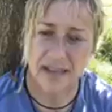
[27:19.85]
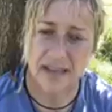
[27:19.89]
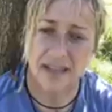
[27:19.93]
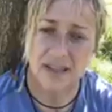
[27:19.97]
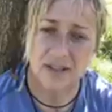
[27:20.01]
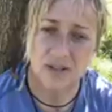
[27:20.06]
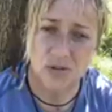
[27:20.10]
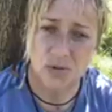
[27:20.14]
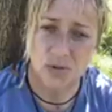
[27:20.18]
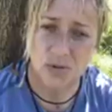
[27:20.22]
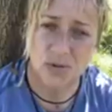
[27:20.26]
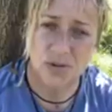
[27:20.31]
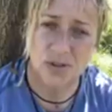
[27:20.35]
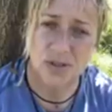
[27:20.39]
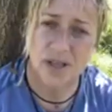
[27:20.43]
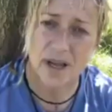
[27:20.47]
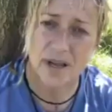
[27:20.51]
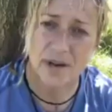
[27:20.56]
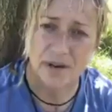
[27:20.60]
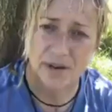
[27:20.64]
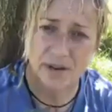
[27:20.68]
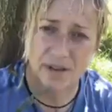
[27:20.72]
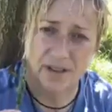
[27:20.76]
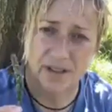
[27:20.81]
It's also
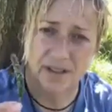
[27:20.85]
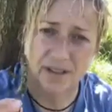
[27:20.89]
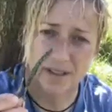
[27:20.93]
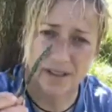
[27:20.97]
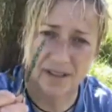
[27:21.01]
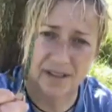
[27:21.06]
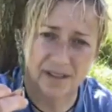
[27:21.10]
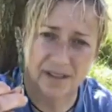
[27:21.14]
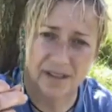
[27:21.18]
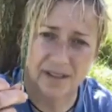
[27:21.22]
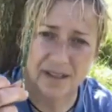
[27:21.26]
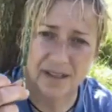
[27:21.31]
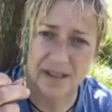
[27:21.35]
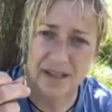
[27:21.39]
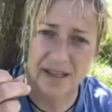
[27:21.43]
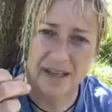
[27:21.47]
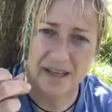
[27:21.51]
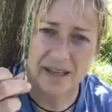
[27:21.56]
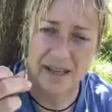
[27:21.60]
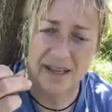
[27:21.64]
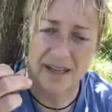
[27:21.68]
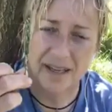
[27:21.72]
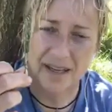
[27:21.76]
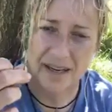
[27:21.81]

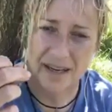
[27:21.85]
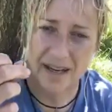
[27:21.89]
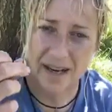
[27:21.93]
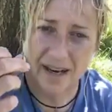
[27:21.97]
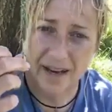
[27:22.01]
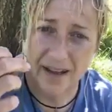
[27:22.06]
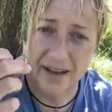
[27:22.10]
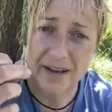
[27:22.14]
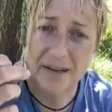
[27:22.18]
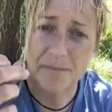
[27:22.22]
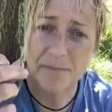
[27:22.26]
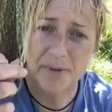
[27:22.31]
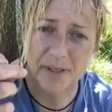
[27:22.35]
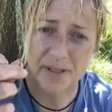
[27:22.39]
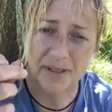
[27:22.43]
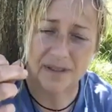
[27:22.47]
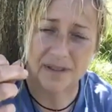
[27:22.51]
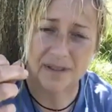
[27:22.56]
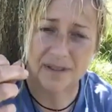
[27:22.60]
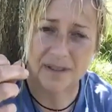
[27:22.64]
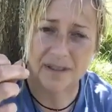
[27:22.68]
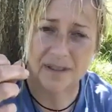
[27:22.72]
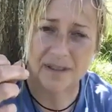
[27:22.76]
in alignment